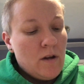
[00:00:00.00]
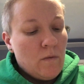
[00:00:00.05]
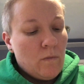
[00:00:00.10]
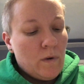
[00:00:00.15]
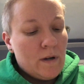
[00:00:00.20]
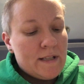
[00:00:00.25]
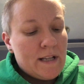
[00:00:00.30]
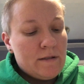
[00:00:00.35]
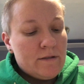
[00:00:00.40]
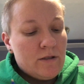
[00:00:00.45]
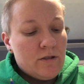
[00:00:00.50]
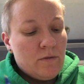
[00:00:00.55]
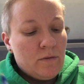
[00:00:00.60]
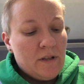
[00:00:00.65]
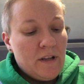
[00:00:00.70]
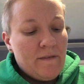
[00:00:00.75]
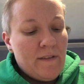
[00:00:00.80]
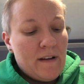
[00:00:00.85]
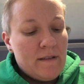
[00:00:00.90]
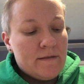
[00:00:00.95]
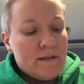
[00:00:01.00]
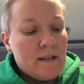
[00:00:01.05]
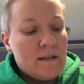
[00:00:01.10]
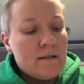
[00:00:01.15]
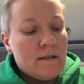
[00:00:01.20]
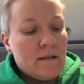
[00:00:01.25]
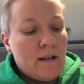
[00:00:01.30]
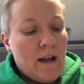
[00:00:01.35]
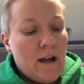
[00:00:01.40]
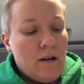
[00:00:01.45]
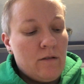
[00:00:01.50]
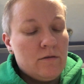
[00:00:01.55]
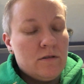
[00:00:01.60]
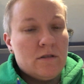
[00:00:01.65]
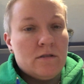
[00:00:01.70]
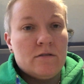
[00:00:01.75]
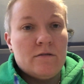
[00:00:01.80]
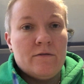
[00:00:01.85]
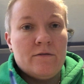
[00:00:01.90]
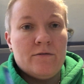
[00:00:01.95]
Works out to 25 cents an
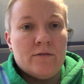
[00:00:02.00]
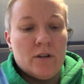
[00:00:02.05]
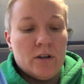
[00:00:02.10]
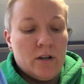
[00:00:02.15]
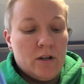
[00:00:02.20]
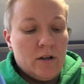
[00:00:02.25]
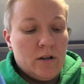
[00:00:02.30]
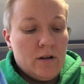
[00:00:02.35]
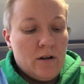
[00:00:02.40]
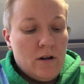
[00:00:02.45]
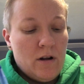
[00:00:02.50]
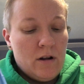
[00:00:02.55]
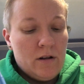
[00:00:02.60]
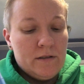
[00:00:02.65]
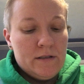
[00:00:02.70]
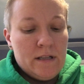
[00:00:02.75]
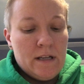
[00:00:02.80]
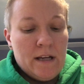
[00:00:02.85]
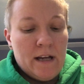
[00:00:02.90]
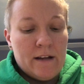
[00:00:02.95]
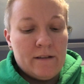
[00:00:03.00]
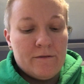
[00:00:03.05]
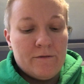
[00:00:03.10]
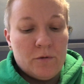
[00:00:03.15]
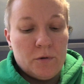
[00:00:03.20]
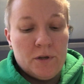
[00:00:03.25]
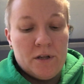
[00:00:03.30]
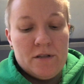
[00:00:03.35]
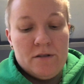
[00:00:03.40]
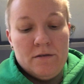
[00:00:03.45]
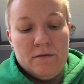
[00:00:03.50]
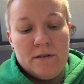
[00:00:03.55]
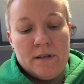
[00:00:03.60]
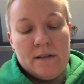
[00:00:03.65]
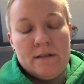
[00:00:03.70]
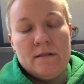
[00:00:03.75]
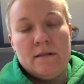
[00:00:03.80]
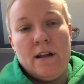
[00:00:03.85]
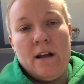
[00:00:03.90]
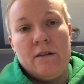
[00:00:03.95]
ounce for Aldi and 42
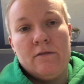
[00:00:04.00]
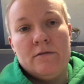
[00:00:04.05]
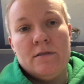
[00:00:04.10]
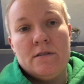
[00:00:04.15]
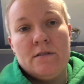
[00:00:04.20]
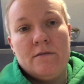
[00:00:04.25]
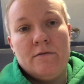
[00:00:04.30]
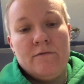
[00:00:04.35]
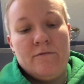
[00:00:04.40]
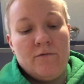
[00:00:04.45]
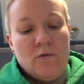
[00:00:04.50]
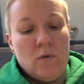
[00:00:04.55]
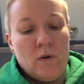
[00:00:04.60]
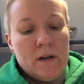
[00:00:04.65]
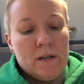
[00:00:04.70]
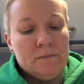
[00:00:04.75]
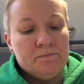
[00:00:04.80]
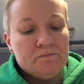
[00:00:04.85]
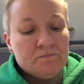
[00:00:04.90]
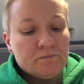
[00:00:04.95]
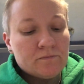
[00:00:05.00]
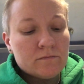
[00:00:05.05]
cents an ounce for